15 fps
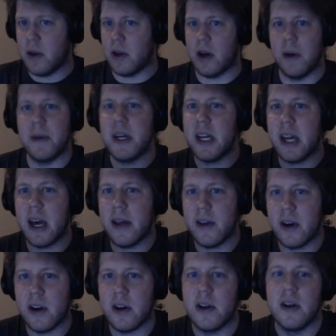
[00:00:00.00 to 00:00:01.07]
coming
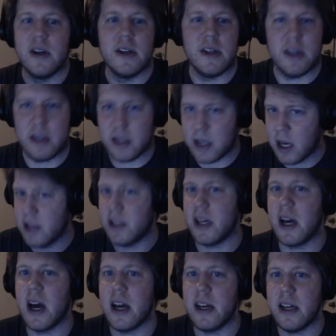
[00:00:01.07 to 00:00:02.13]
together, discussing
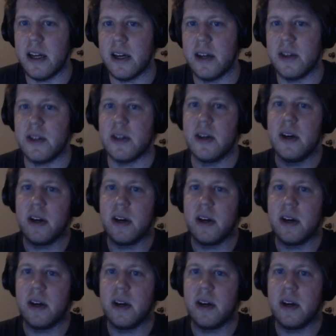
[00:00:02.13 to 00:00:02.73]
ideas,